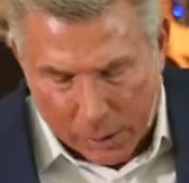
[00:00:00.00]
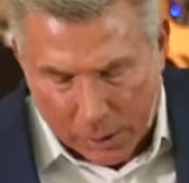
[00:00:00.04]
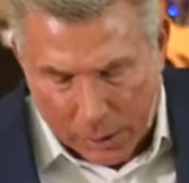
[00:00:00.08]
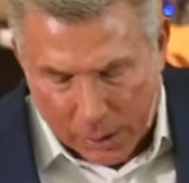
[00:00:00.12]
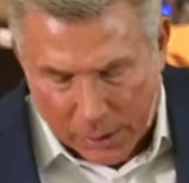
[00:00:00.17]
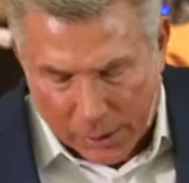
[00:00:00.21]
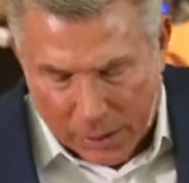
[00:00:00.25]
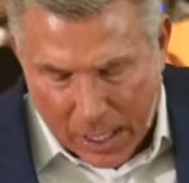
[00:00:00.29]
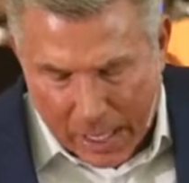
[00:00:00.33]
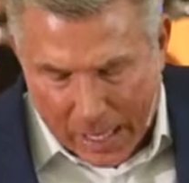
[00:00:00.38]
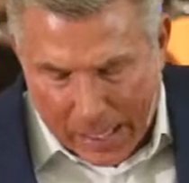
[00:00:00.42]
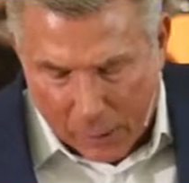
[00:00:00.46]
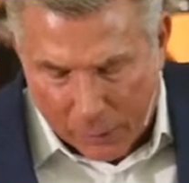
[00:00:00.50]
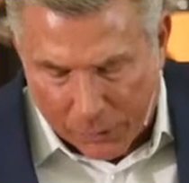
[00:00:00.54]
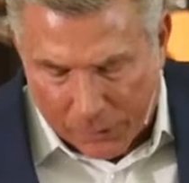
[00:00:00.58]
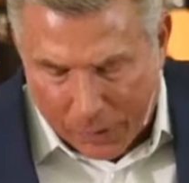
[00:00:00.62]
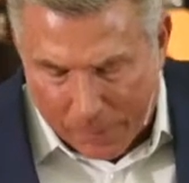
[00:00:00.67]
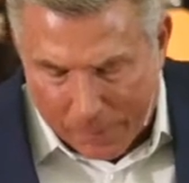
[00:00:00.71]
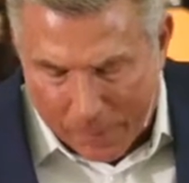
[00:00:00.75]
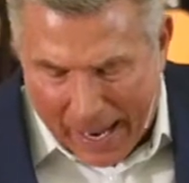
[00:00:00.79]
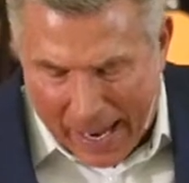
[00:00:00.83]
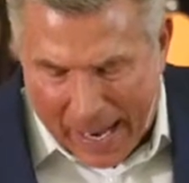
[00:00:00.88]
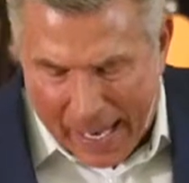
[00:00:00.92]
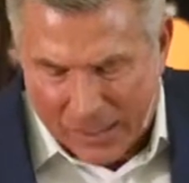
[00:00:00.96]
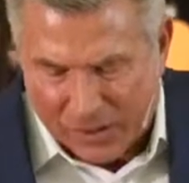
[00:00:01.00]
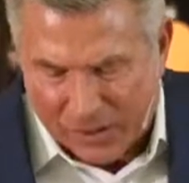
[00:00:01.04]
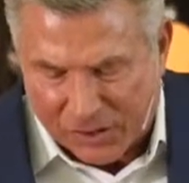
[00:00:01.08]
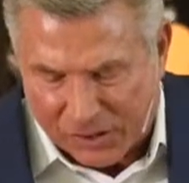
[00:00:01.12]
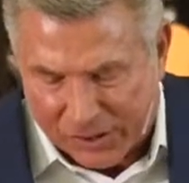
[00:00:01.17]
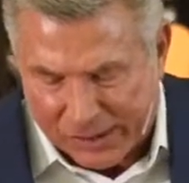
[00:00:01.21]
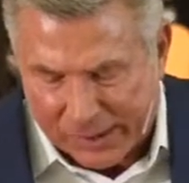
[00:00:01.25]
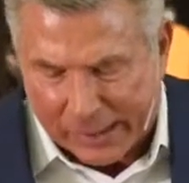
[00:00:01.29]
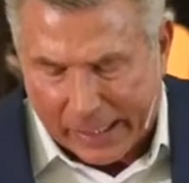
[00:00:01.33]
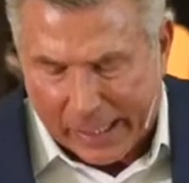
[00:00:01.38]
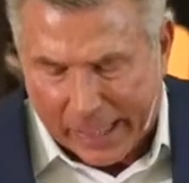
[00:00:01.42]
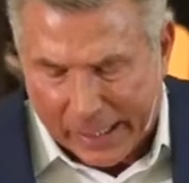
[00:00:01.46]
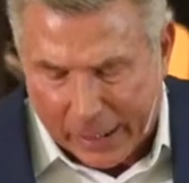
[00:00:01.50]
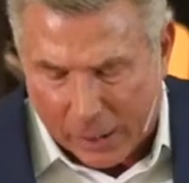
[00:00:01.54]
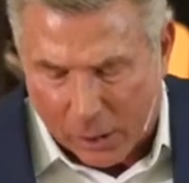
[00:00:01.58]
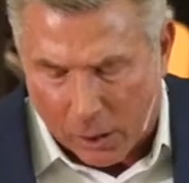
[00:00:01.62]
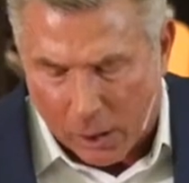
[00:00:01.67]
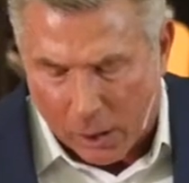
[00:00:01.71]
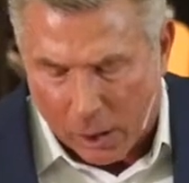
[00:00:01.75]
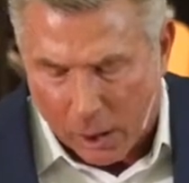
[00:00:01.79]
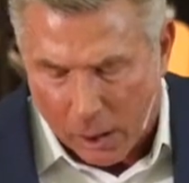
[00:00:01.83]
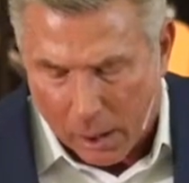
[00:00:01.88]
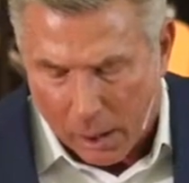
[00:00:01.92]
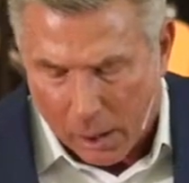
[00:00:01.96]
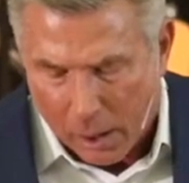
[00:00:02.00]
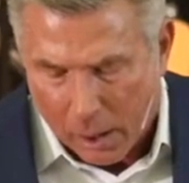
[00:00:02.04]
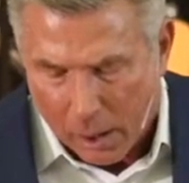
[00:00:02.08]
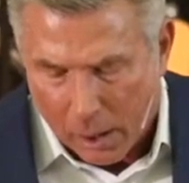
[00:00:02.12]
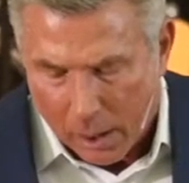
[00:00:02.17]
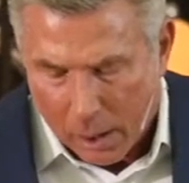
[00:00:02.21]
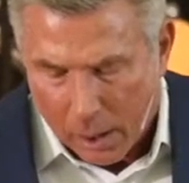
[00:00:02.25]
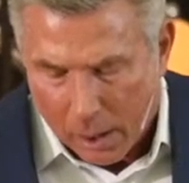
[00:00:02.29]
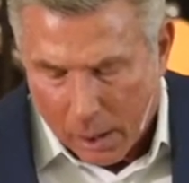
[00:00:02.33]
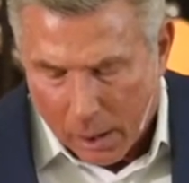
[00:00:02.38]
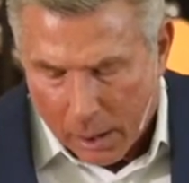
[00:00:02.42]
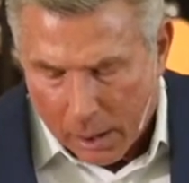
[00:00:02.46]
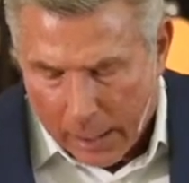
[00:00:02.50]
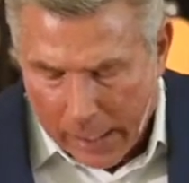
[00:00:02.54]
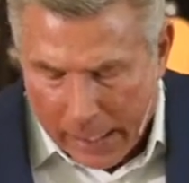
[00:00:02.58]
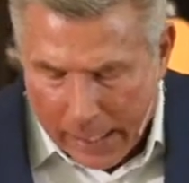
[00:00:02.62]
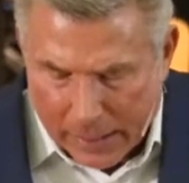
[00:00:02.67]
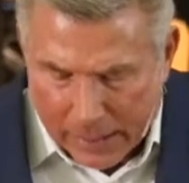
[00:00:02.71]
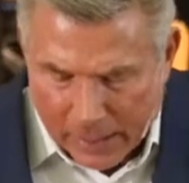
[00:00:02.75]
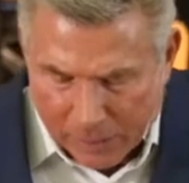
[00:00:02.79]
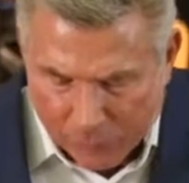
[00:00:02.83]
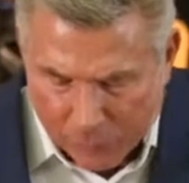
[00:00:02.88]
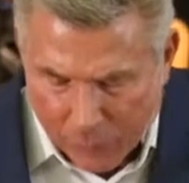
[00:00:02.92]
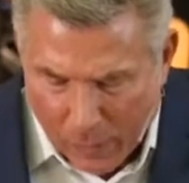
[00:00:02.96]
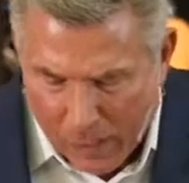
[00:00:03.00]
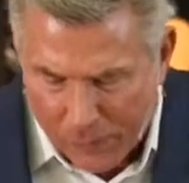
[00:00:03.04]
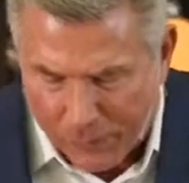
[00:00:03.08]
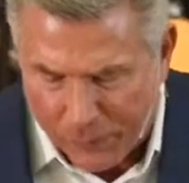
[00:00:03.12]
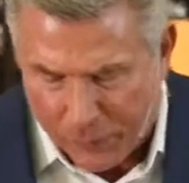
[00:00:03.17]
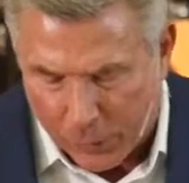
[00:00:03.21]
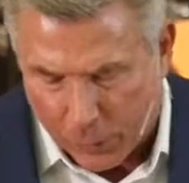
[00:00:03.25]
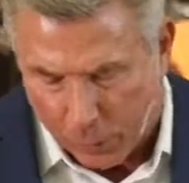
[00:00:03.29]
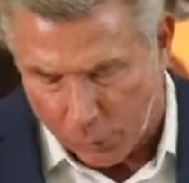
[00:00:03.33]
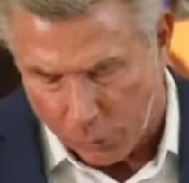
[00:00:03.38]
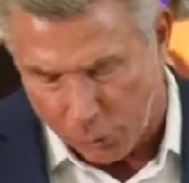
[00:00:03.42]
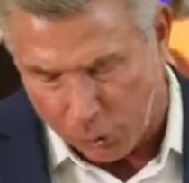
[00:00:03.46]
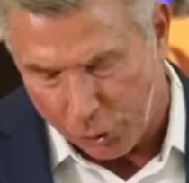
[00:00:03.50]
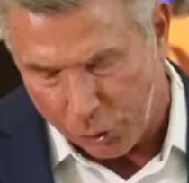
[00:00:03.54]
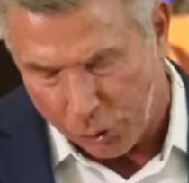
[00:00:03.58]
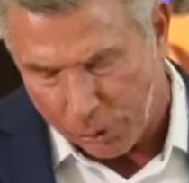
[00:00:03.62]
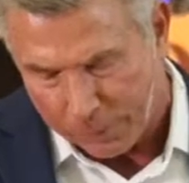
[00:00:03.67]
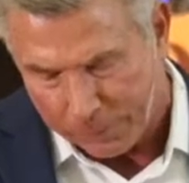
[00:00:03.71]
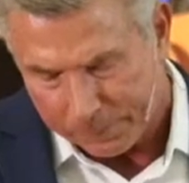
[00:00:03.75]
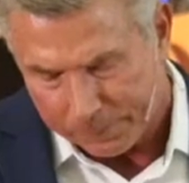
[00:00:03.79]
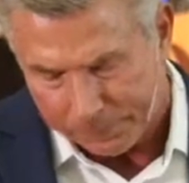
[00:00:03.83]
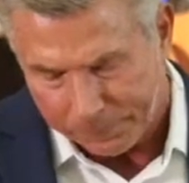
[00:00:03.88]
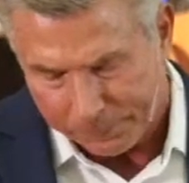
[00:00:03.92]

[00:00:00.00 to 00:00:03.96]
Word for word: entitled "The Manslayer and His Refuge."